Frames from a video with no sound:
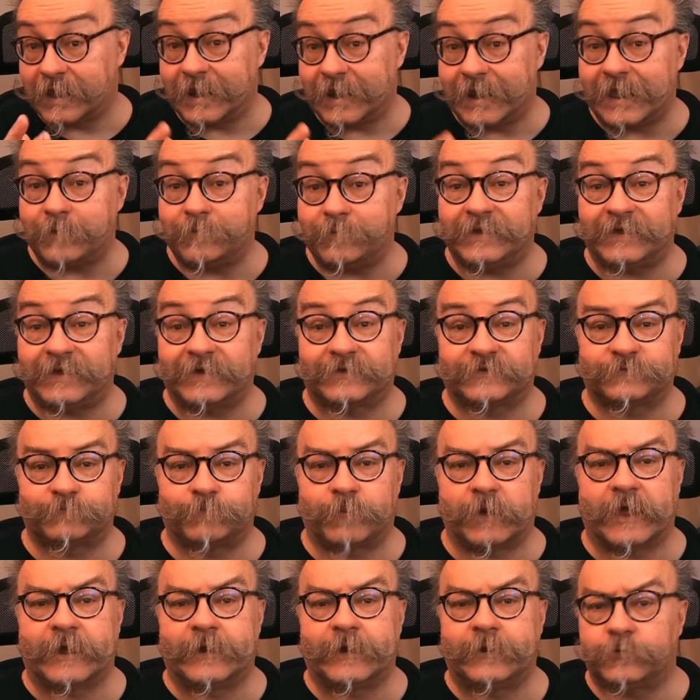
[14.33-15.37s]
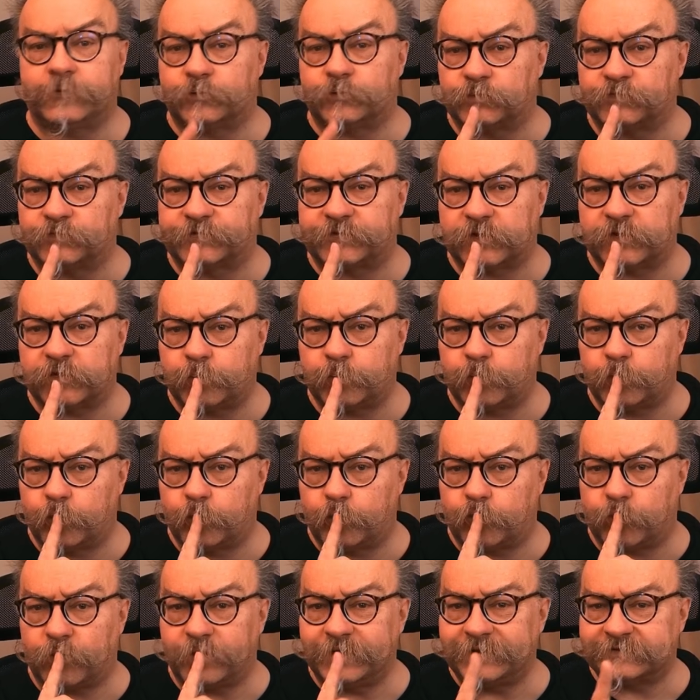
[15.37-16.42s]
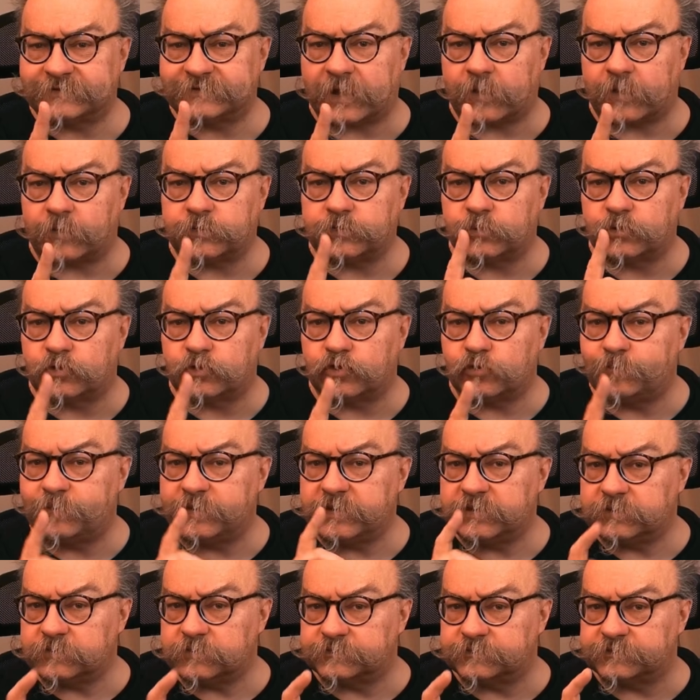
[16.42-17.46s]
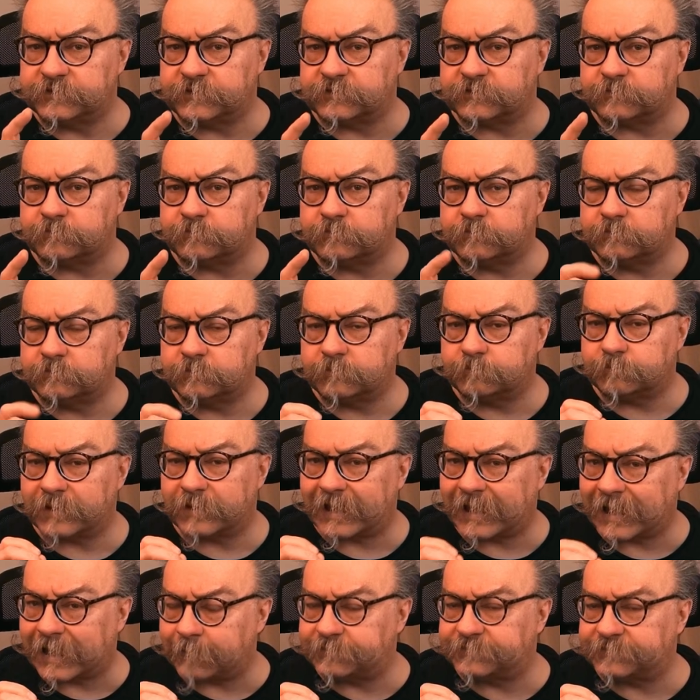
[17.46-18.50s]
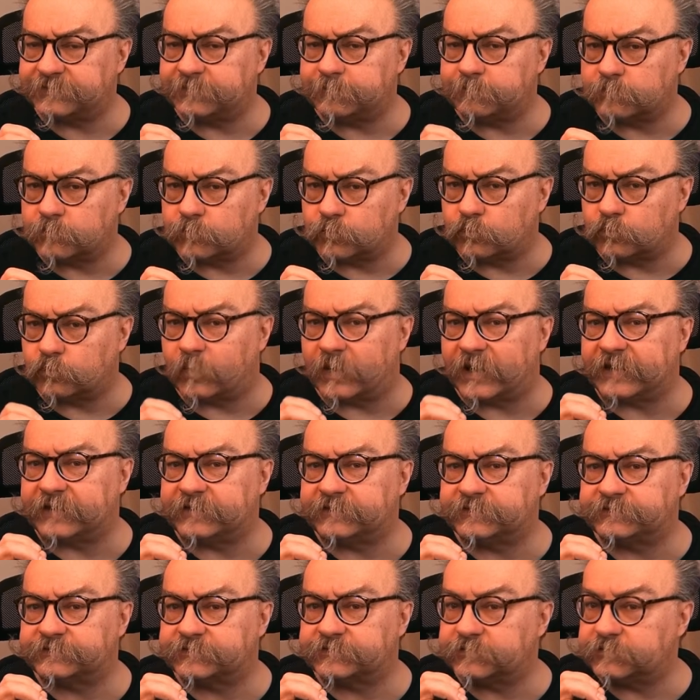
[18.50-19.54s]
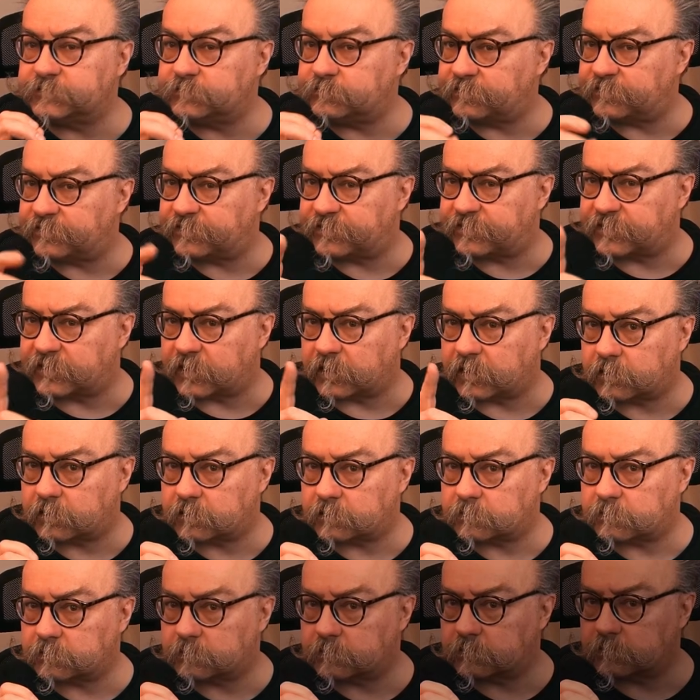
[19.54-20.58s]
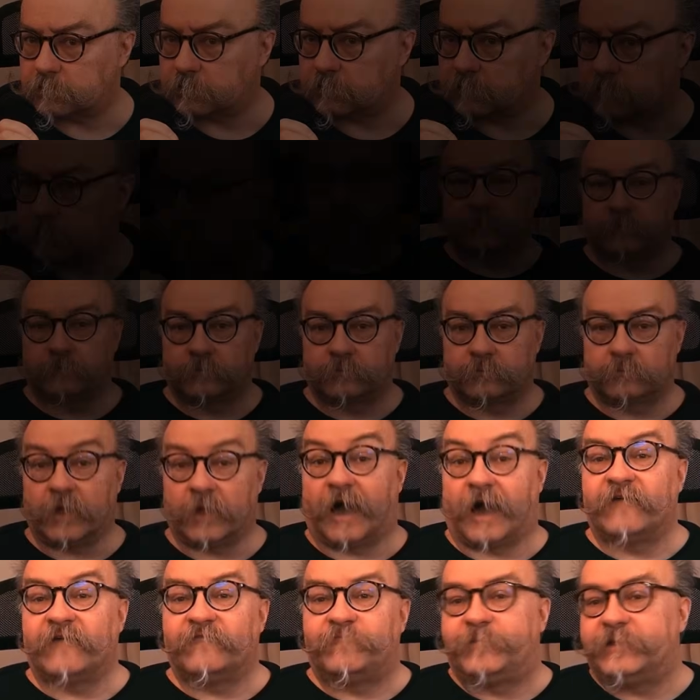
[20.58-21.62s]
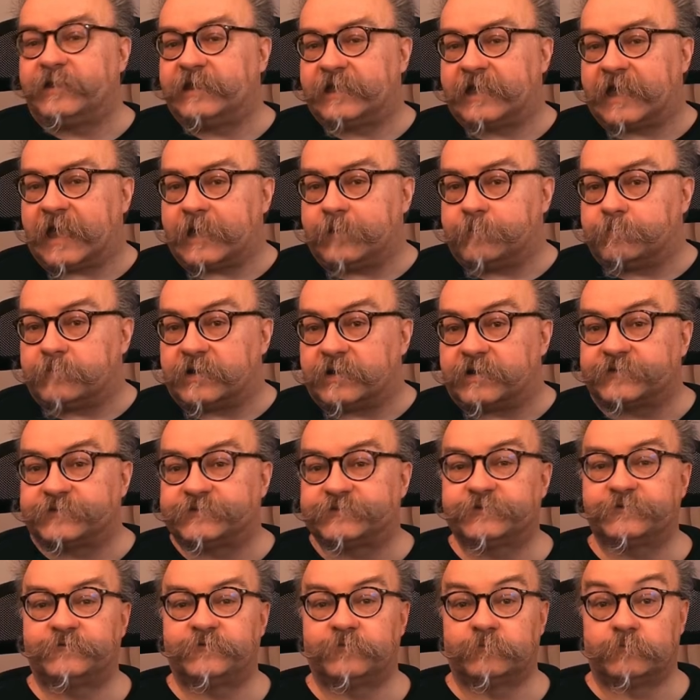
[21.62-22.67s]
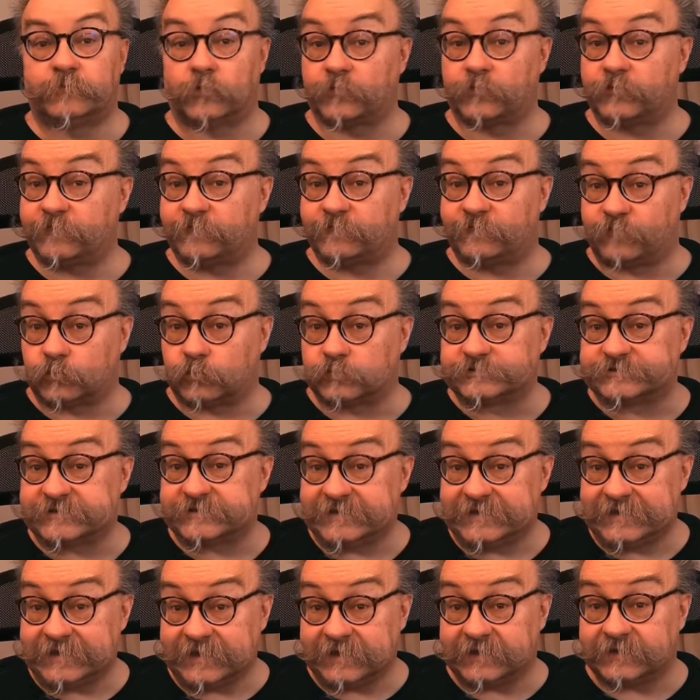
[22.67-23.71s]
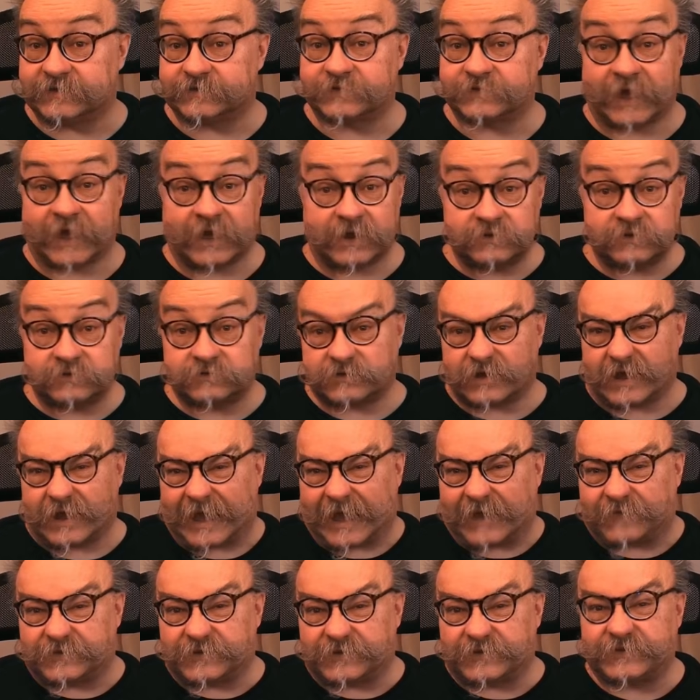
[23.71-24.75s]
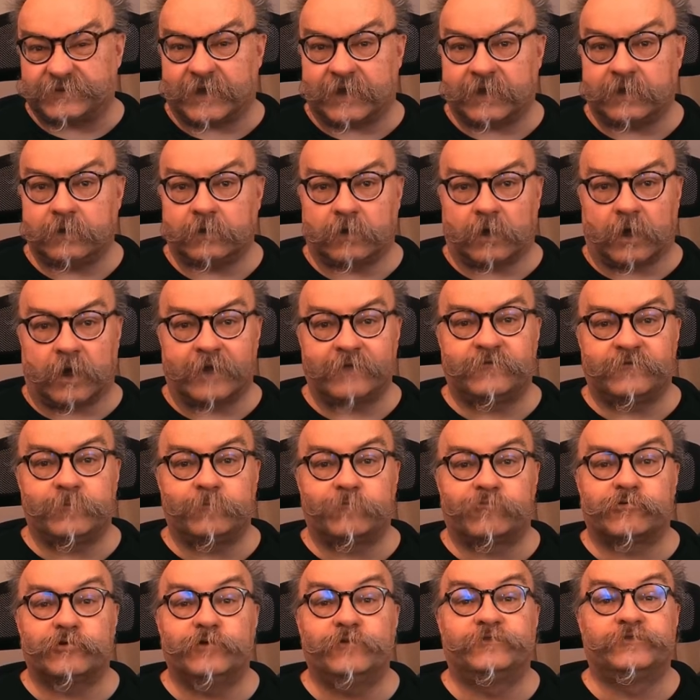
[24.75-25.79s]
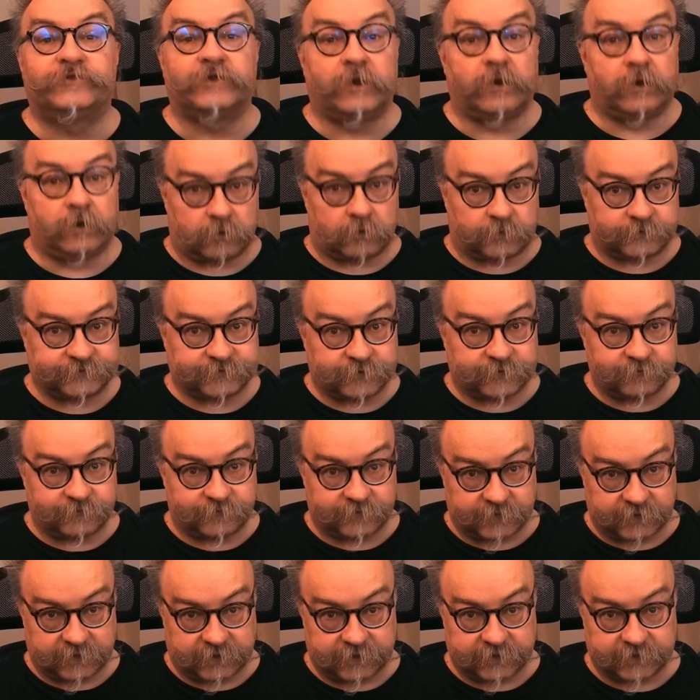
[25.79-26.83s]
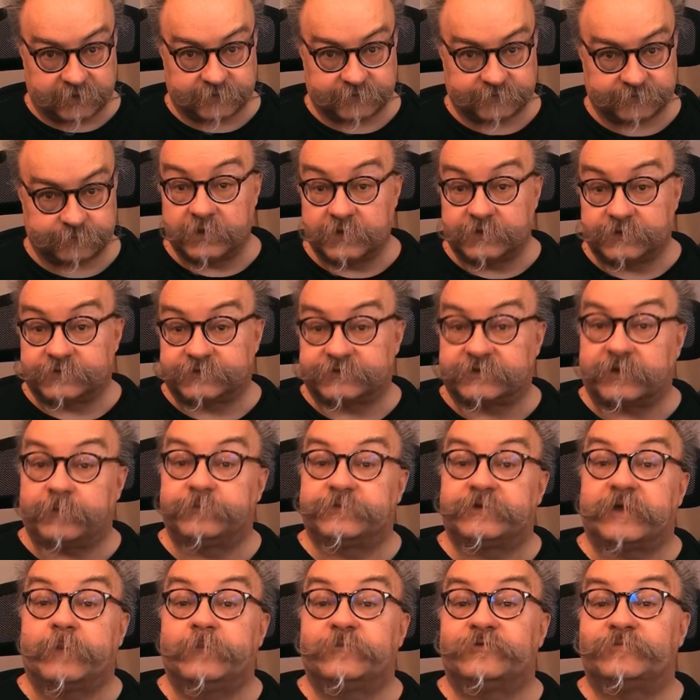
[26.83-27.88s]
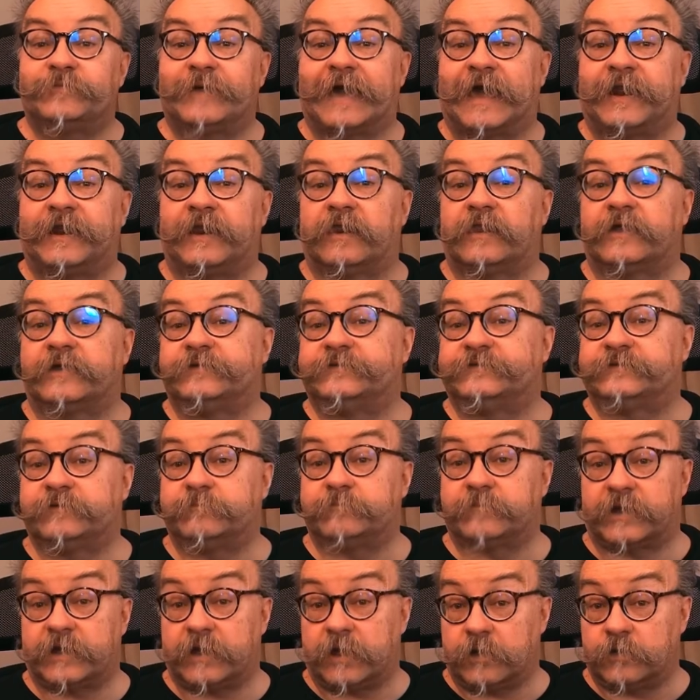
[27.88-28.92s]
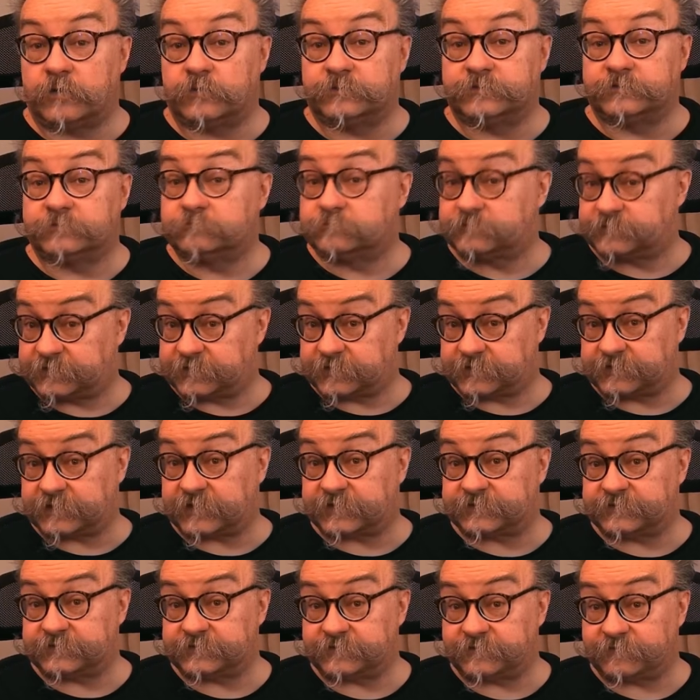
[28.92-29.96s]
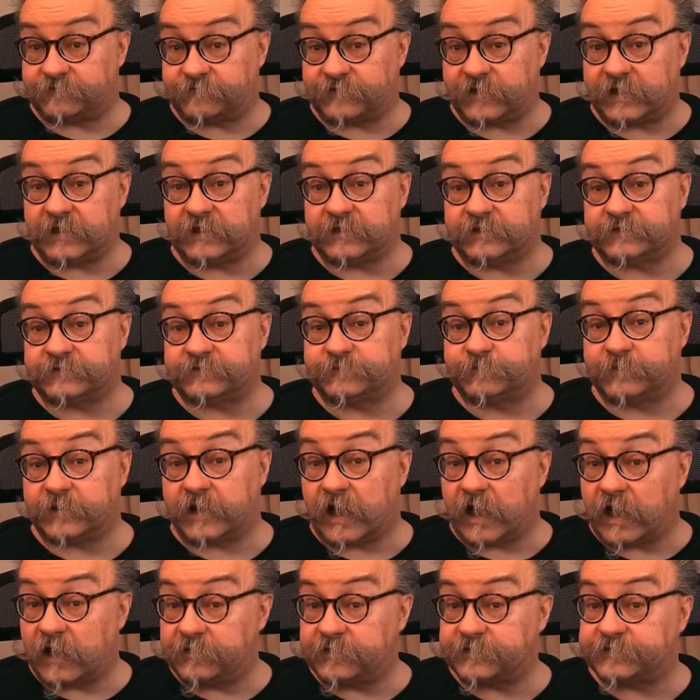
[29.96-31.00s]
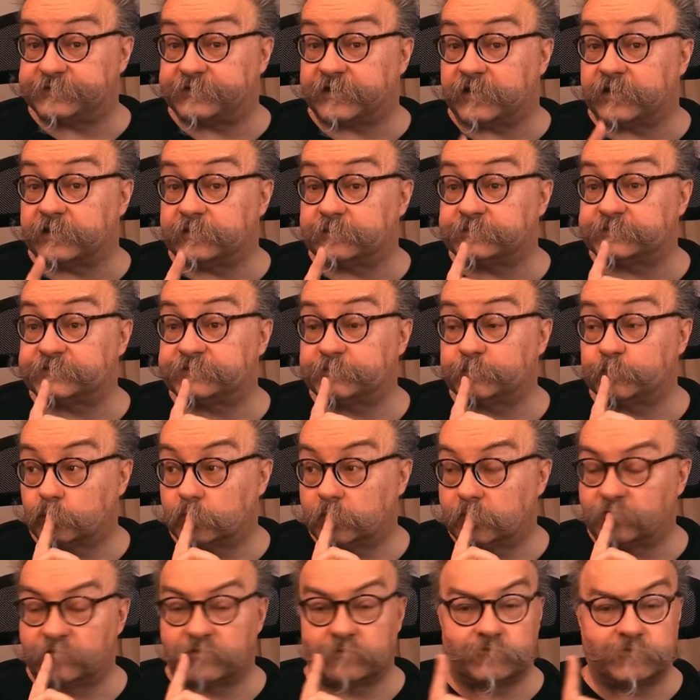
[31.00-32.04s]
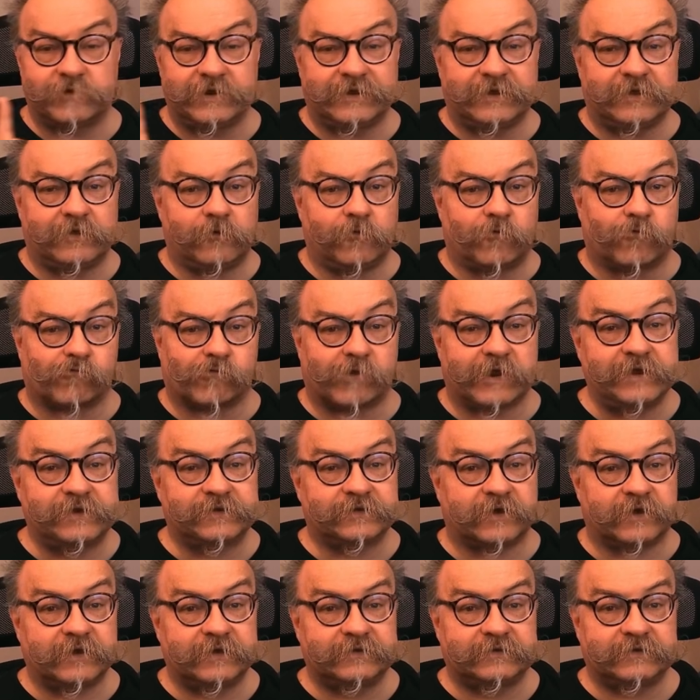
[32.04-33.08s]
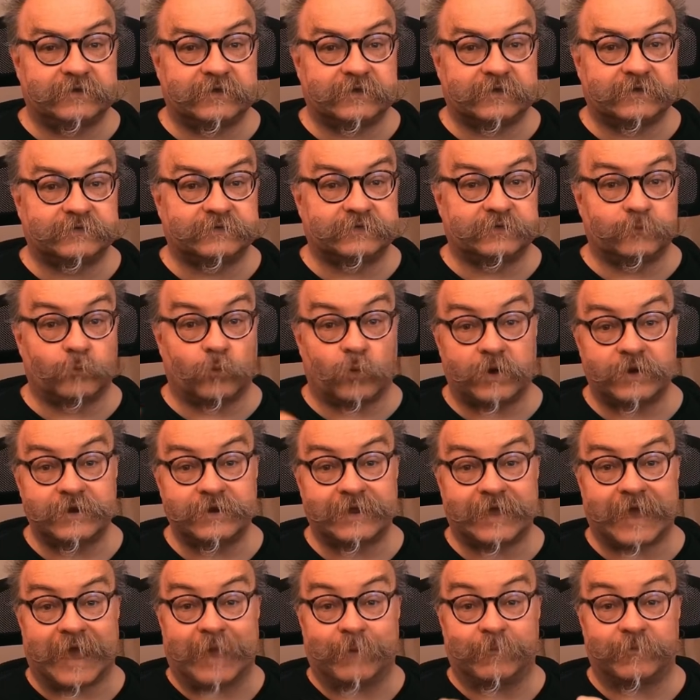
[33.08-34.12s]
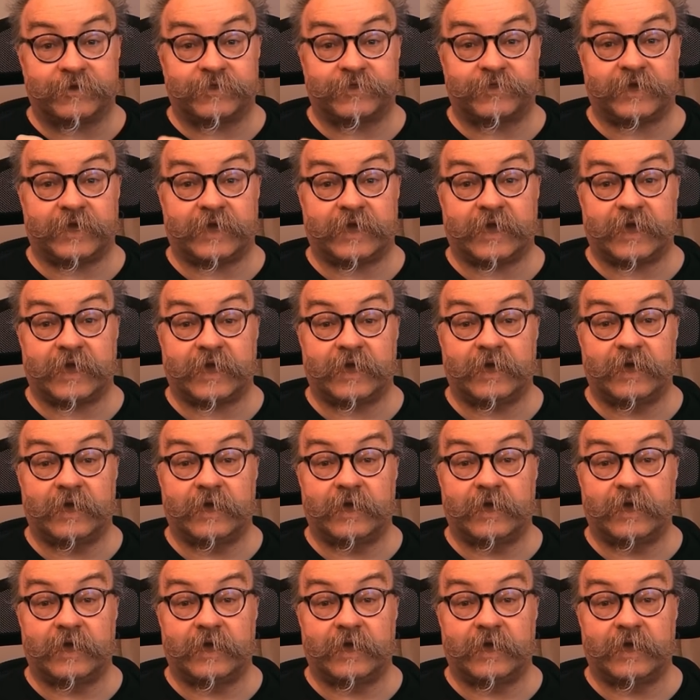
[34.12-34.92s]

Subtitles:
Let me explain and also point out you could be using them perhaps in more ways than you think. I've been a game master for more than 40 years, and I have to say, I've improved a lot over the years. Sometimes from analysing my own successes and failures, but other times from reading great ideas in one game and thinking,